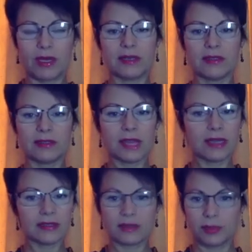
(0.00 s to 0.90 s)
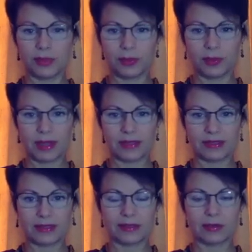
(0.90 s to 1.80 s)
it's not a simple
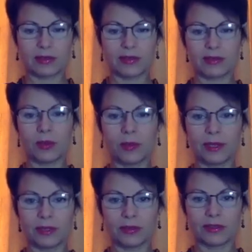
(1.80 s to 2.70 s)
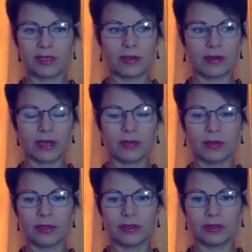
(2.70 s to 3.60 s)
process. So there is no pill to say, okay, I'm
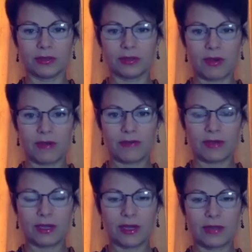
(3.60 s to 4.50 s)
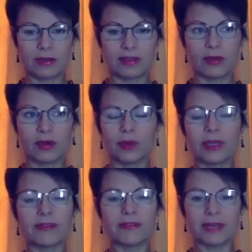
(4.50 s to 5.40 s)
going to tune it off. There is no quick
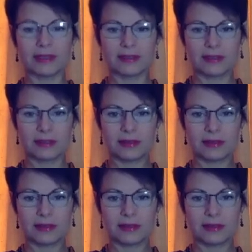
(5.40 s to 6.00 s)
fix.